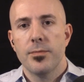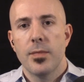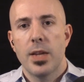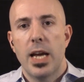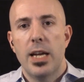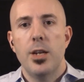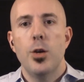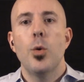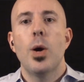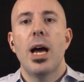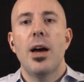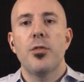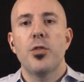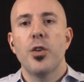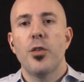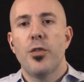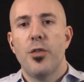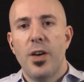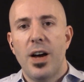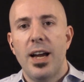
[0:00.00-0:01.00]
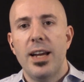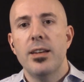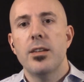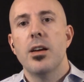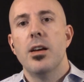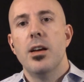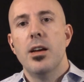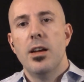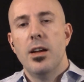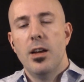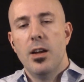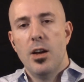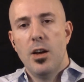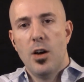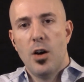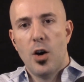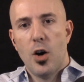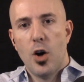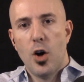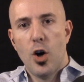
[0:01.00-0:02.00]
And you have to fight
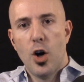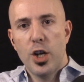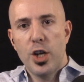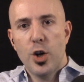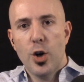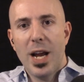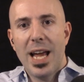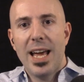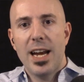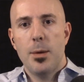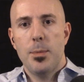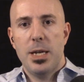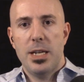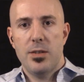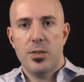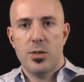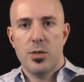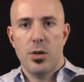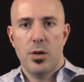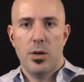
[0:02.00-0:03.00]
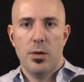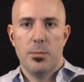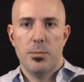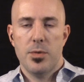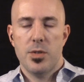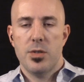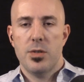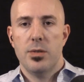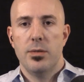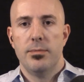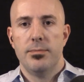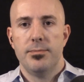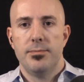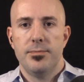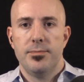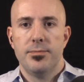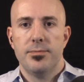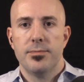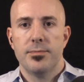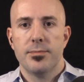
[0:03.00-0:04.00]
on your enemy's terms.
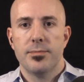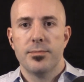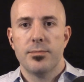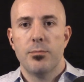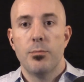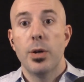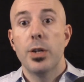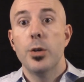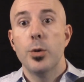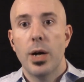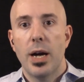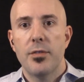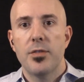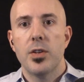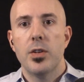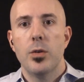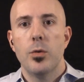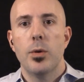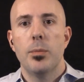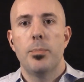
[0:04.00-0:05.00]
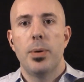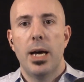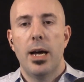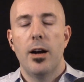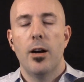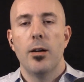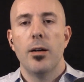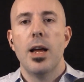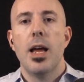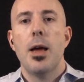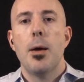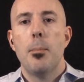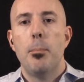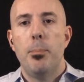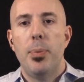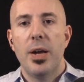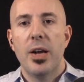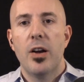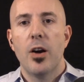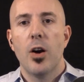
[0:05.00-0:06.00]
But you have to do it better,
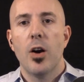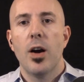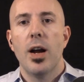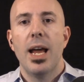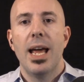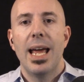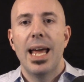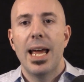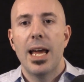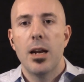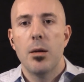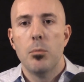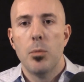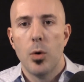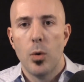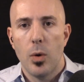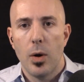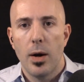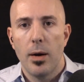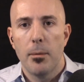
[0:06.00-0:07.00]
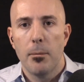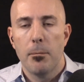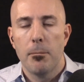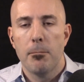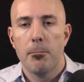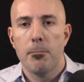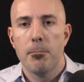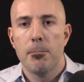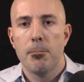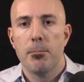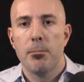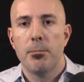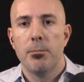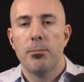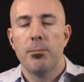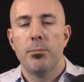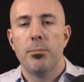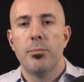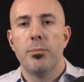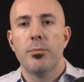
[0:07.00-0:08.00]
bigger, and more.
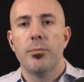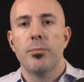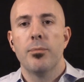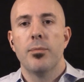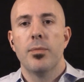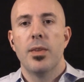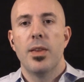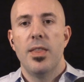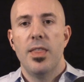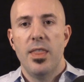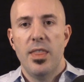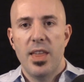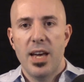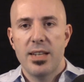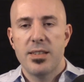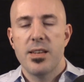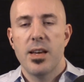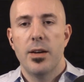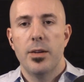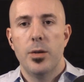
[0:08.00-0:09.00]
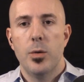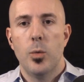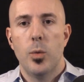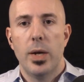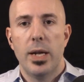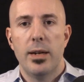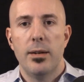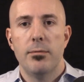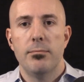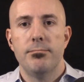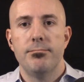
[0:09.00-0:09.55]
That's how you win.